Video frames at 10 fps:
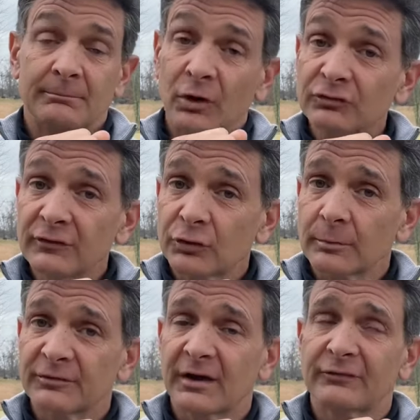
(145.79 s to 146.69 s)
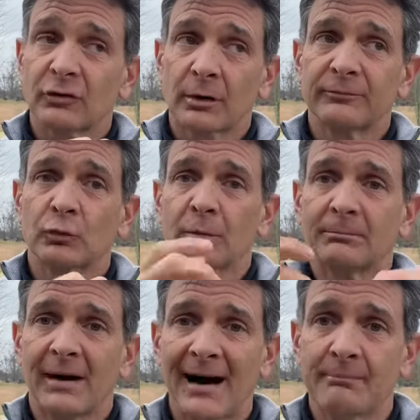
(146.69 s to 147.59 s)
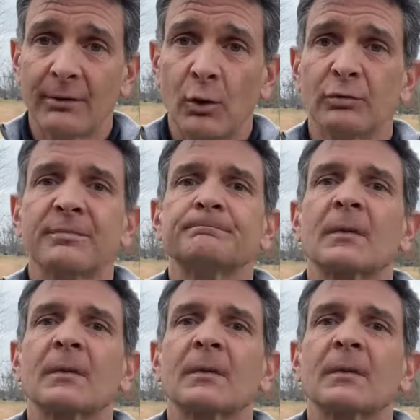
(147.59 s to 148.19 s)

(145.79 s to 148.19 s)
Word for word: Most of these herbicides are absorbed by both